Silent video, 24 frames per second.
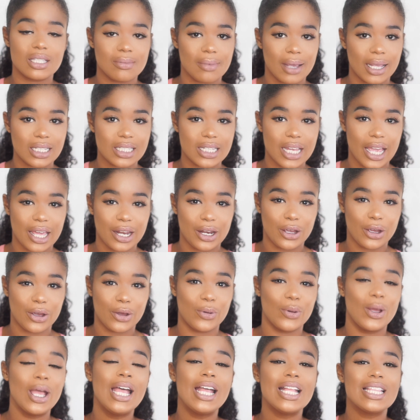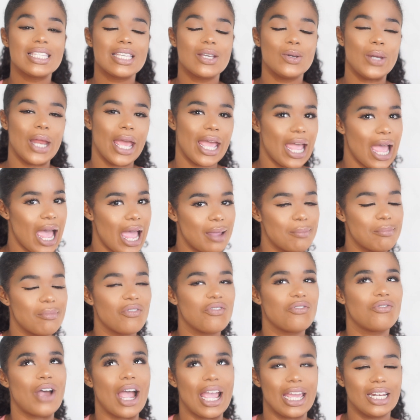my channel. Today I'm
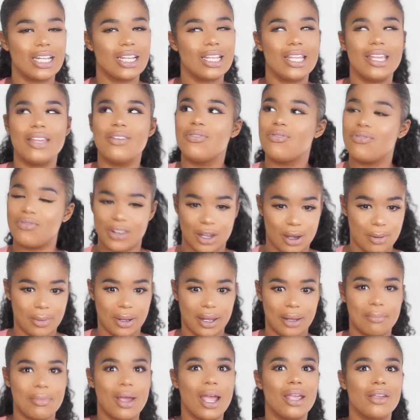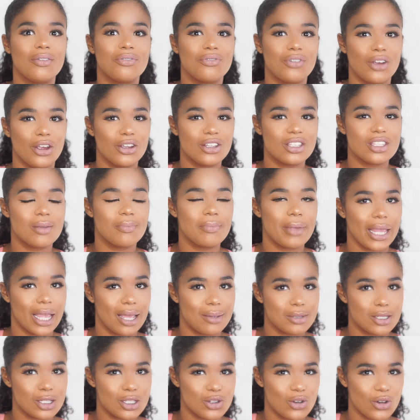finally filming my first
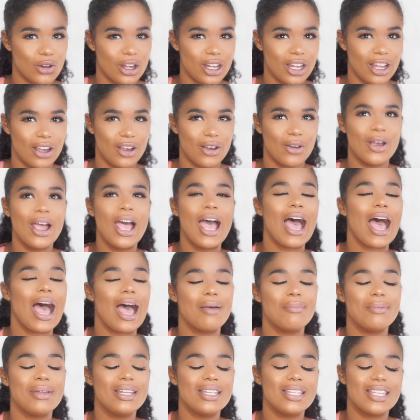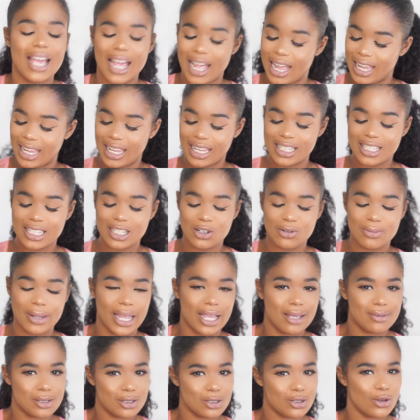makeup tutorial. I've been dying to do
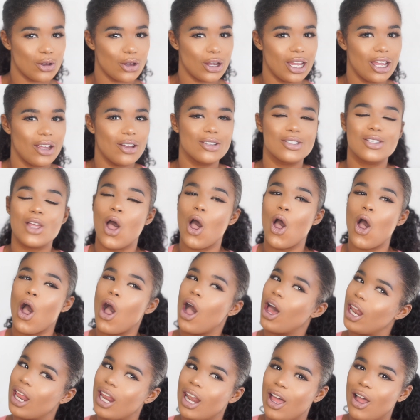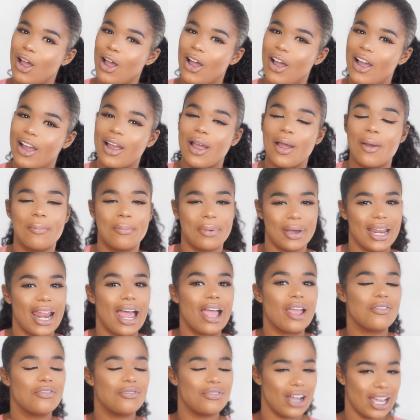makeup tutorials all along, but
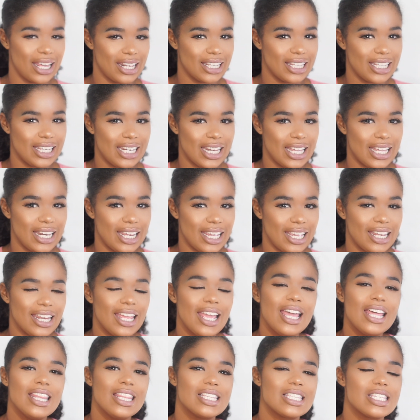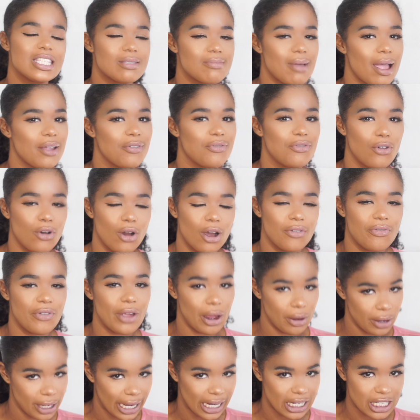I finally did it. This is my full
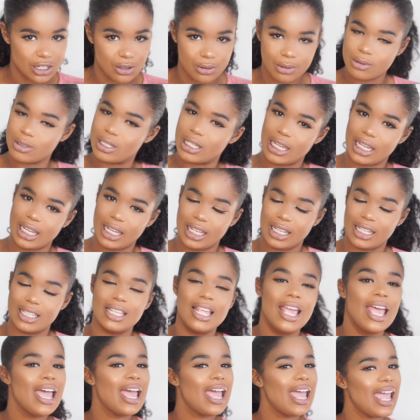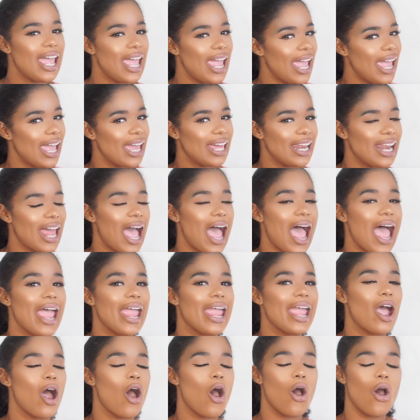foundation routine, and
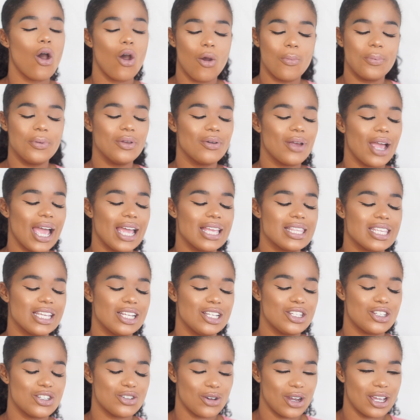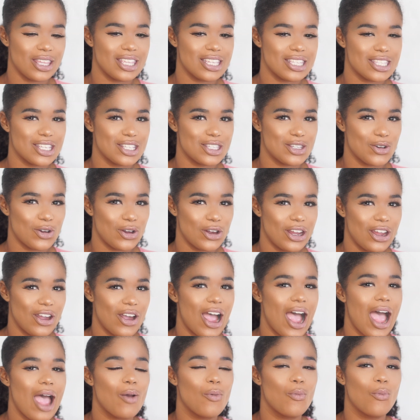I hope you guys enjoy this tutorial.
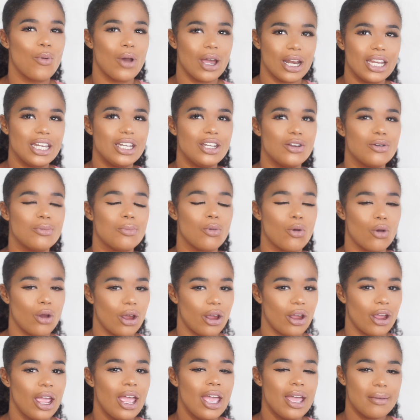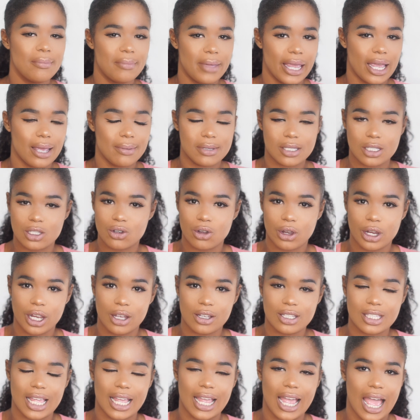I want to do more makeup
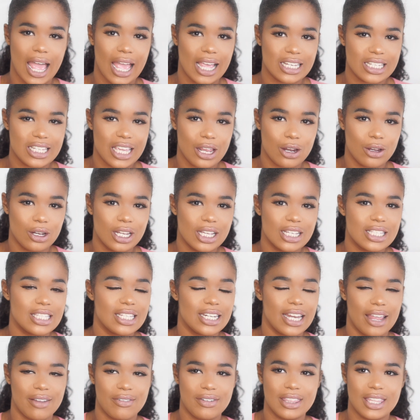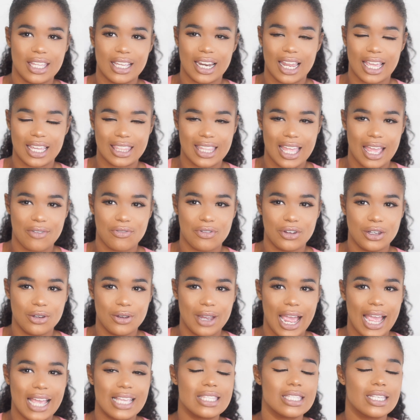tutorials like eyeshadow looks and everything like that for you
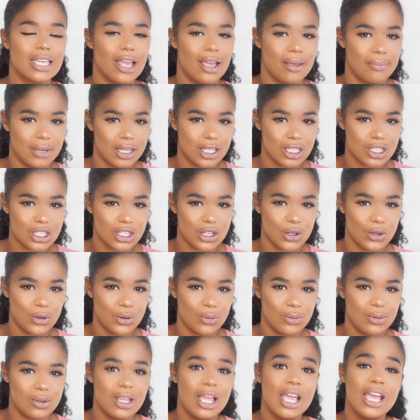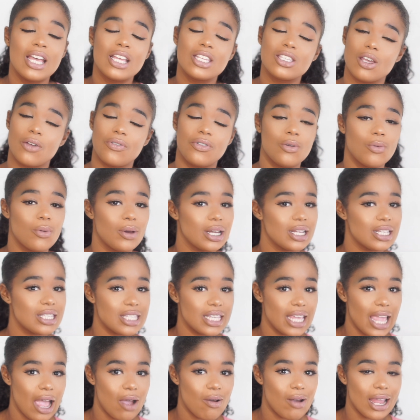guys coming soon. So if you want to
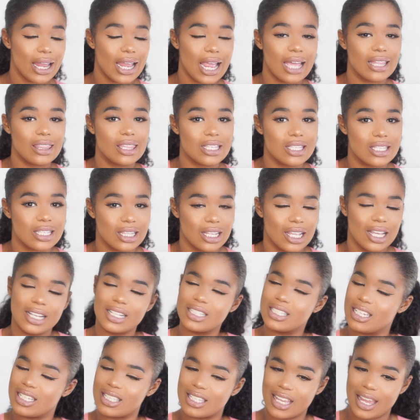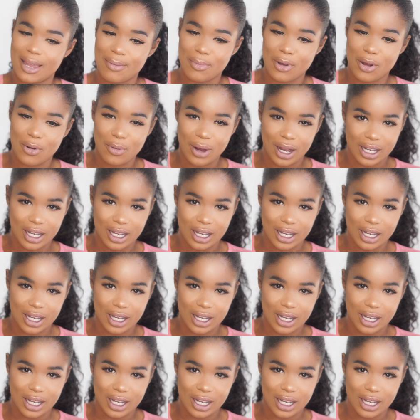see how I got this look, just keep on